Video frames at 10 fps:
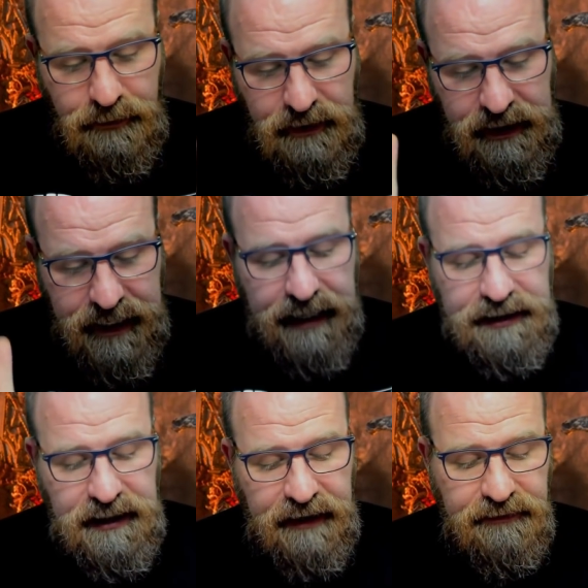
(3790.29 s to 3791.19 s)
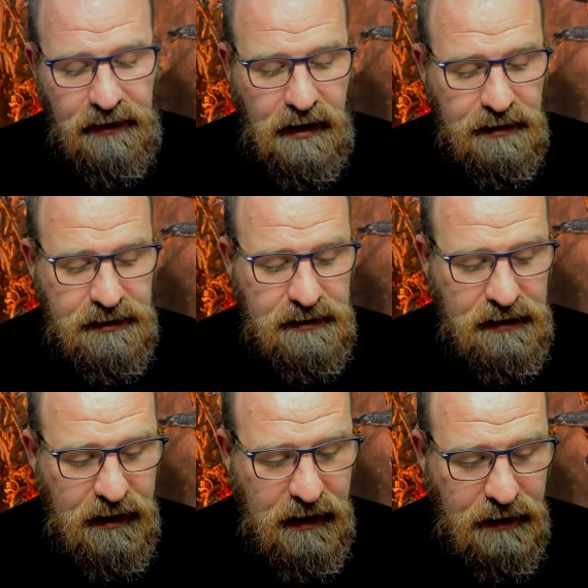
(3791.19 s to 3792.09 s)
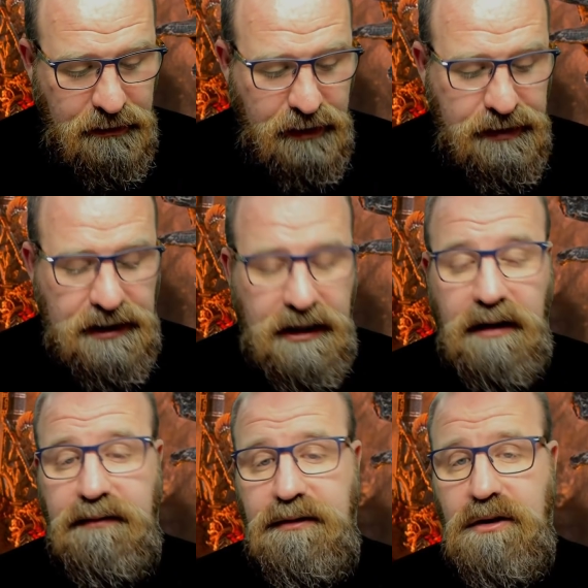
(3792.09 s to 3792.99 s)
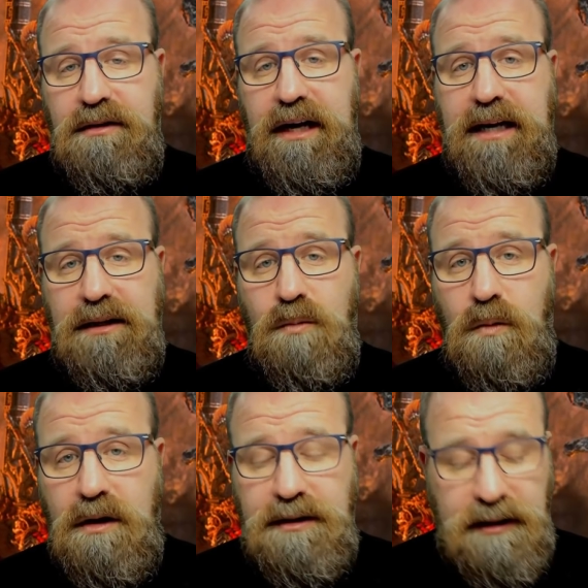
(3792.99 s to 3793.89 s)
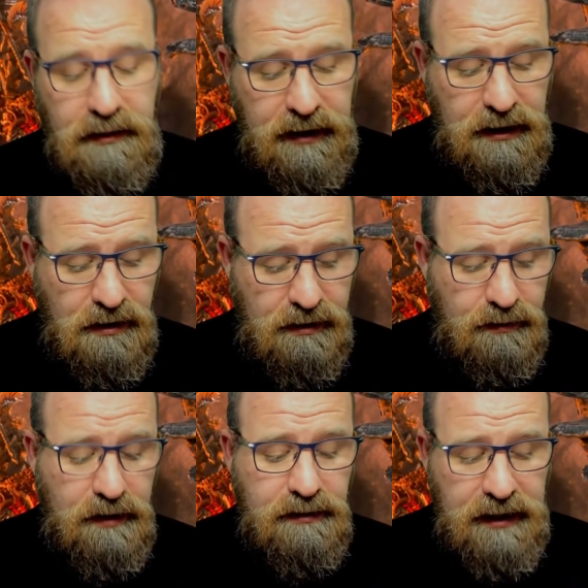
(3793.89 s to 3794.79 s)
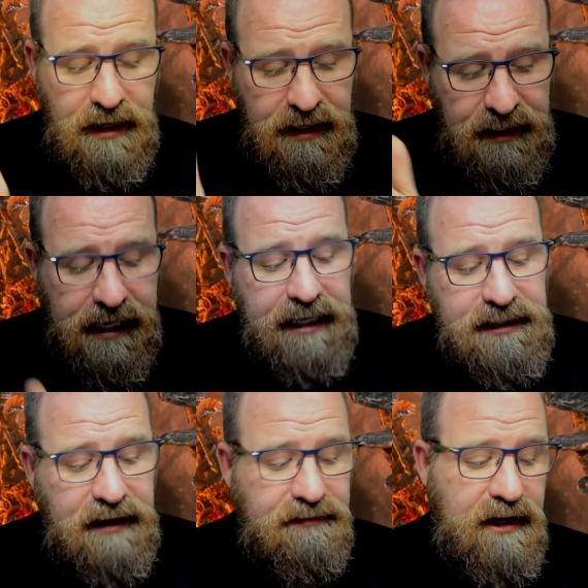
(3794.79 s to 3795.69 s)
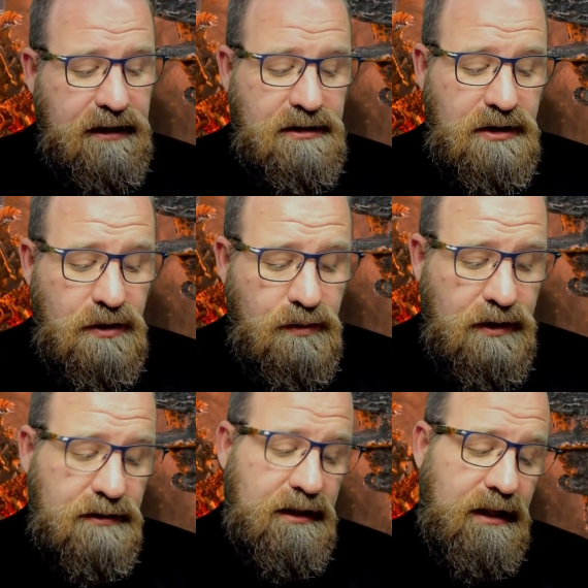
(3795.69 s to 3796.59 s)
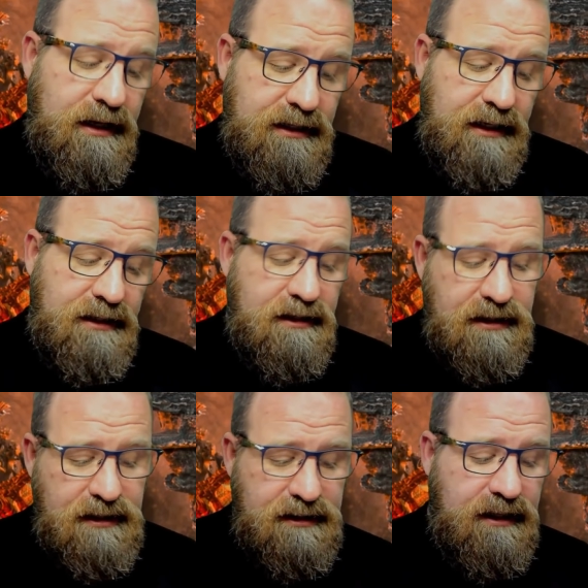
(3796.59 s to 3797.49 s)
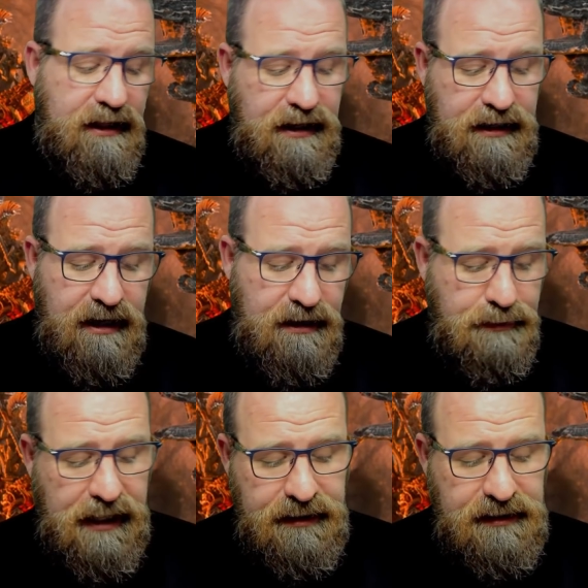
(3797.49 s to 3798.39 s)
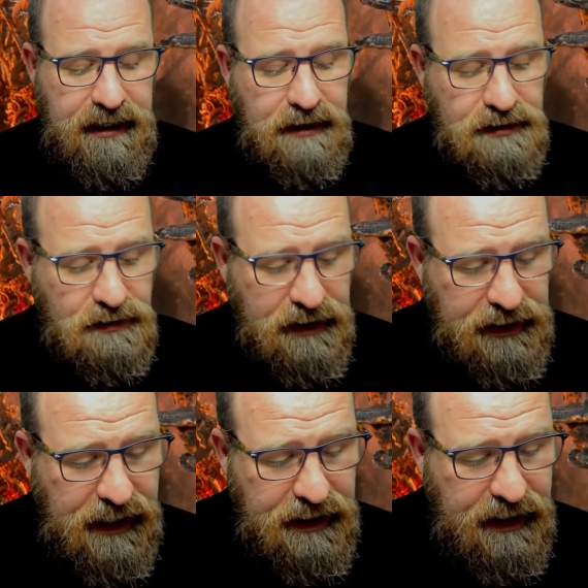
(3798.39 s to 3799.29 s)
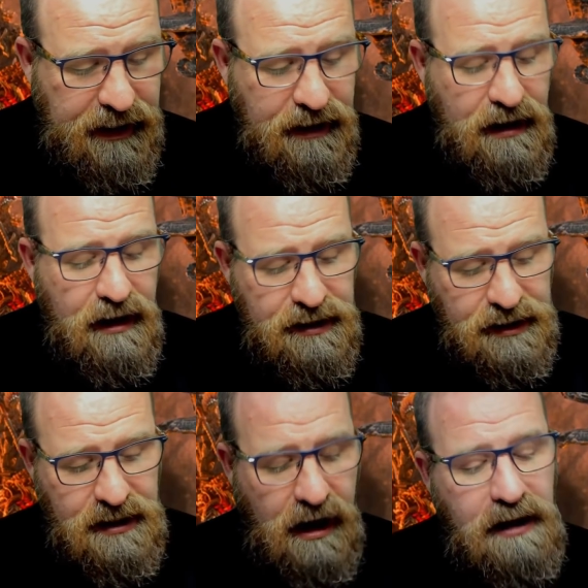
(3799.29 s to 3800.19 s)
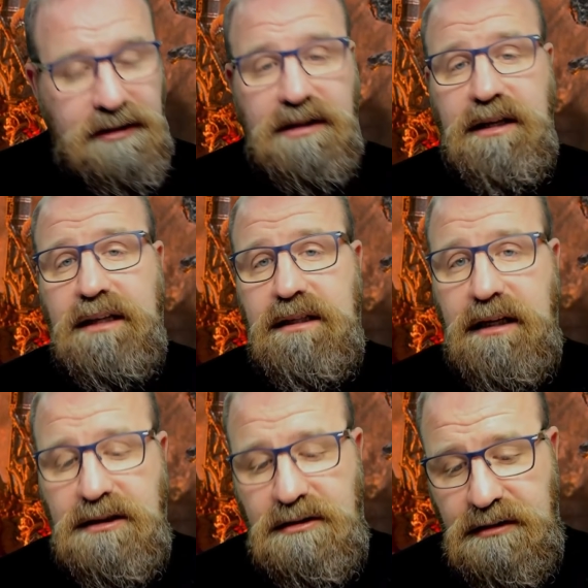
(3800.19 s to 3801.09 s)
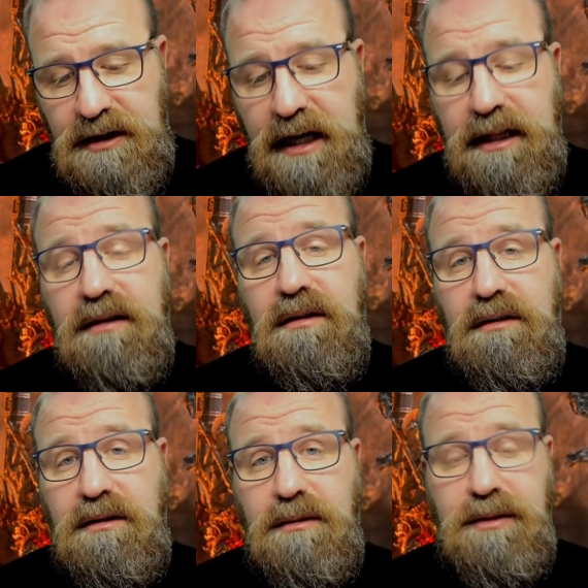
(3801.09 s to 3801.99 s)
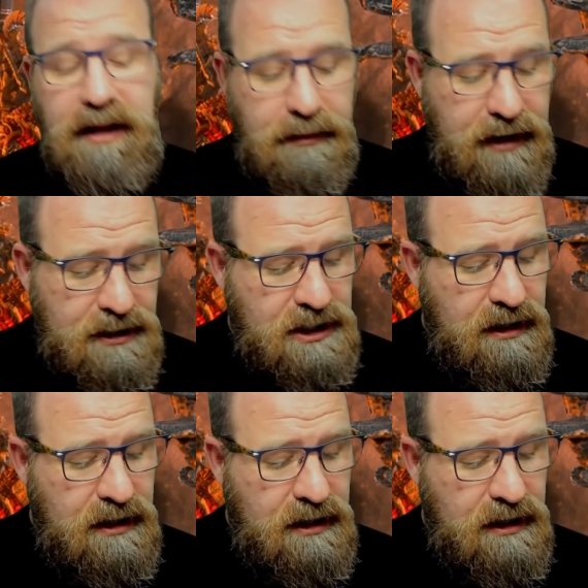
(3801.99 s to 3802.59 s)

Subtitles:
Yes, they've lost the Berserk Fury as it was, so ignoring wounds. Yes, they've gained 2 wounds, and like I say, statistically that kind of balanced out, so I get that. The Carl just gets an extra attack now, not the double damage.